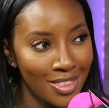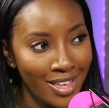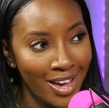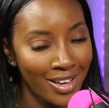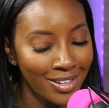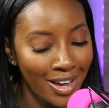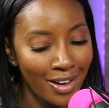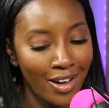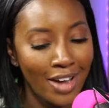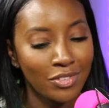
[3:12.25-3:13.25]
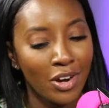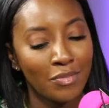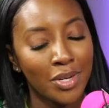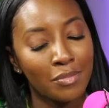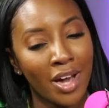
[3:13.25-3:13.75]
that now mm-hmm. after I've
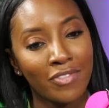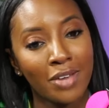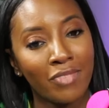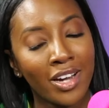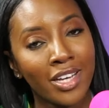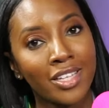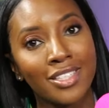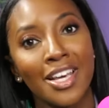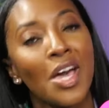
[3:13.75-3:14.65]
been in my Fab Finance.